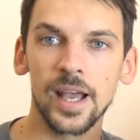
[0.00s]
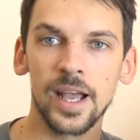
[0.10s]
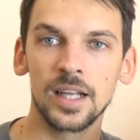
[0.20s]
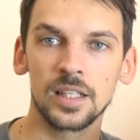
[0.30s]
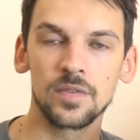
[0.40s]

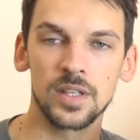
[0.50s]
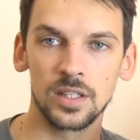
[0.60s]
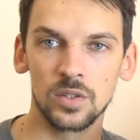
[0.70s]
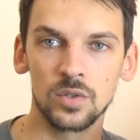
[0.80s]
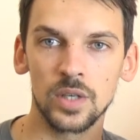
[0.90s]
and if they
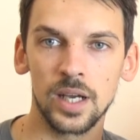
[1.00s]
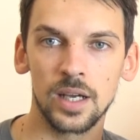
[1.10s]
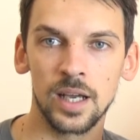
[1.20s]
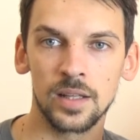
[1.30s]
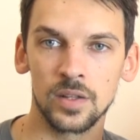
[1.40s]
do
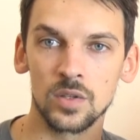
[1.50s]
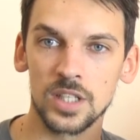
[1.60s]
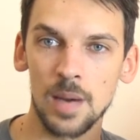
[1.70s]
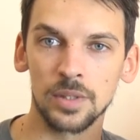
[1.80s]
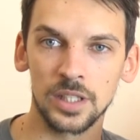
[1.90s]
and those
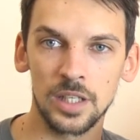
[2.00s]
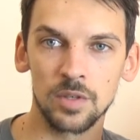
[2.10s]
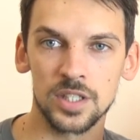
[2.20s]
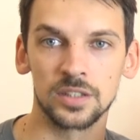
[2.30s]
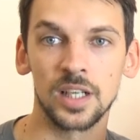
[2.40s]
common
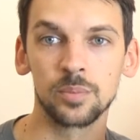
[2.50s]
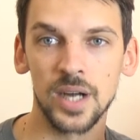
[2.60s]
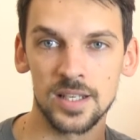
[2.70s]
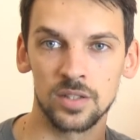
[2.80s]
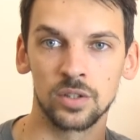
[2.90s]
keywords are not
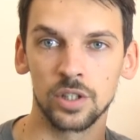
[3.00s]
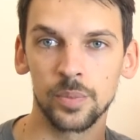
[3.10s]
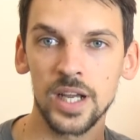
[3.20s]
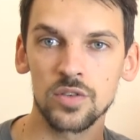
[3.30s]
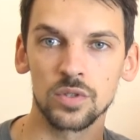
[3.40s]
present on your
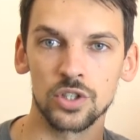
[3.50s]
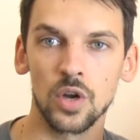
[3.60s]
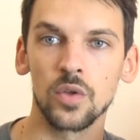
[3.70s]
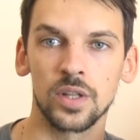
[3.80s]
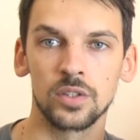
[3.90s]
page, we'll
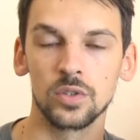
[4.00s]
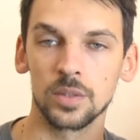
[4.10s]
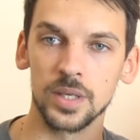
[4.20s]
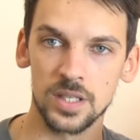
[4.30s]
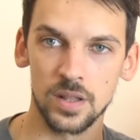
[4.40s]
show you that you
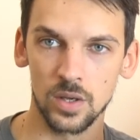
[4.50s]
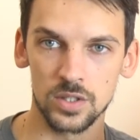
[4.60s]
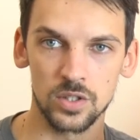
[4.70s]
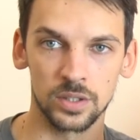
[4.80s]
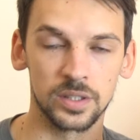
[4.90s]
are missing
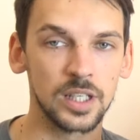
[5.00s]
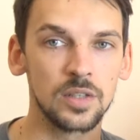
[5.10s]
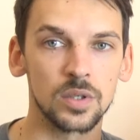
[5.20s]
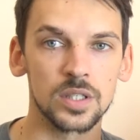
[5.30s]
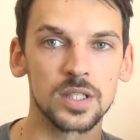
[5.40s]
those certain
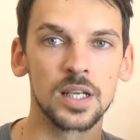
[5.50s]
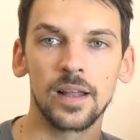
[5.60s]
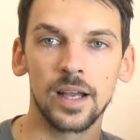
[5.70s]
keywords.